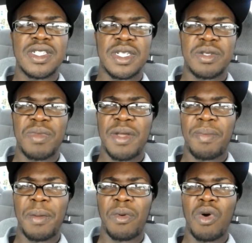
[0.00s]
Does it mean
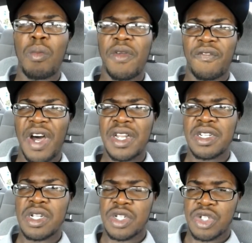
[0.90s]
people will be
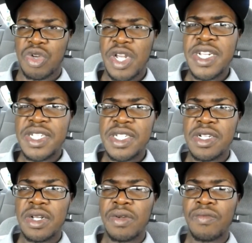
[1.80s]
fighting in the streets?
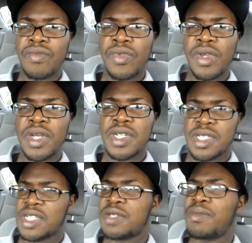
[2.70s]

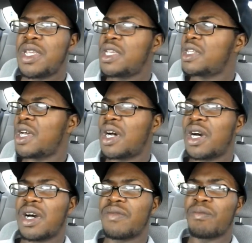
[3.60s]
Does it mean
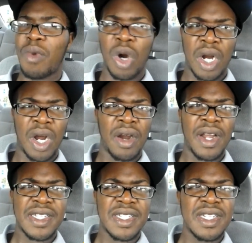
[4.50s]
more car
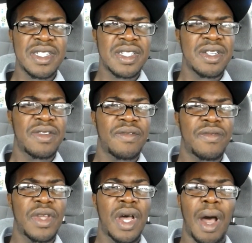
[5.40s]
accidents?
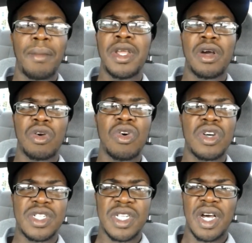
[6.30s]
I mean, of
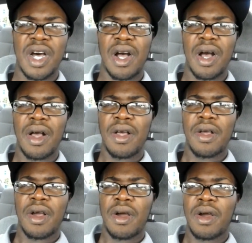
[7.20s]
course, other
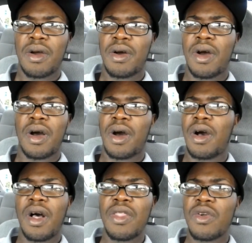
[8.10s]

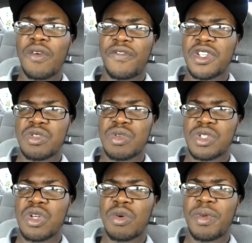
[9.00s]
officials will
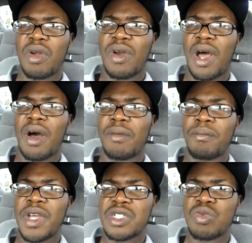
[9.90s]
still be around.
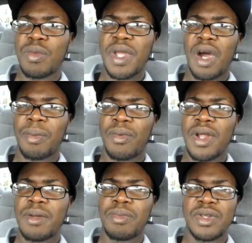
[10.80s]
Banks will be
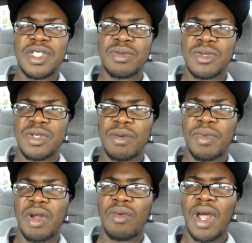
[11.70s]
operating. Police will still
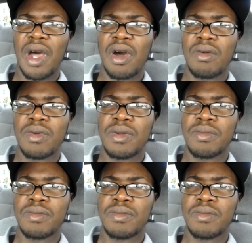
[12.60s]
be around.